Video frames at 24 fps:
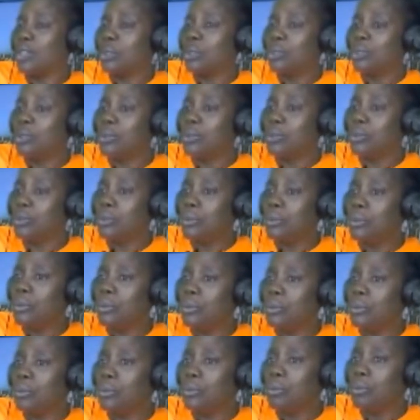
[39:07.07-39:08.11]

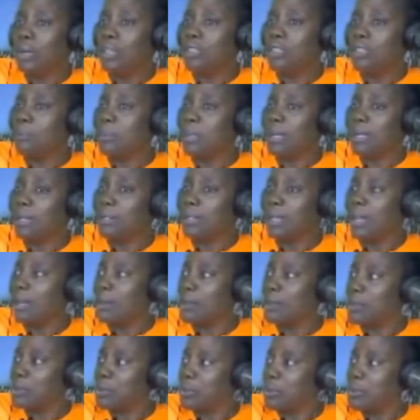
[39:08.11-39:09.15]
you want to be a
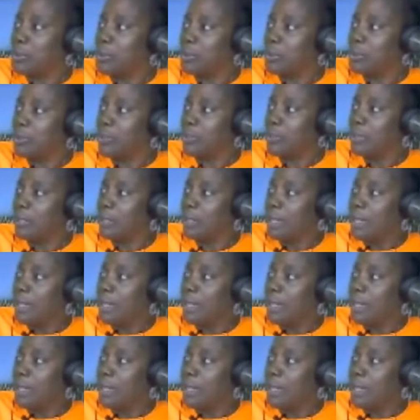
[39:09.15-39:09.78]
talk show host,